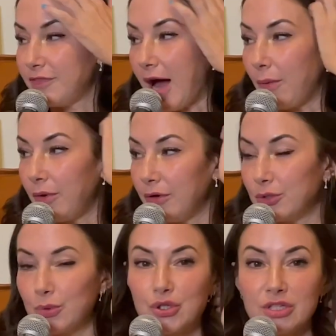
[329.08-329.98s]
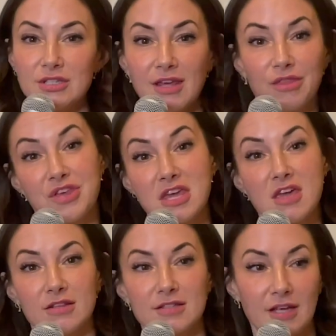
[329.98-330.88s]
vowel, you should say
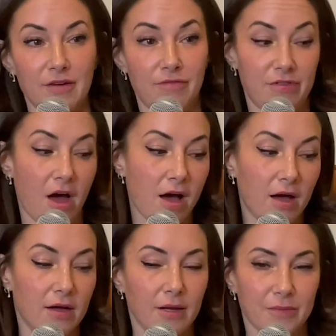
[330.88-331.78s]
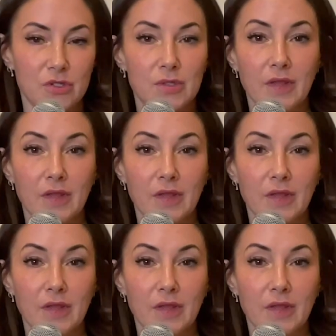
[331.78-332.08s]
the instead of the. Because you sound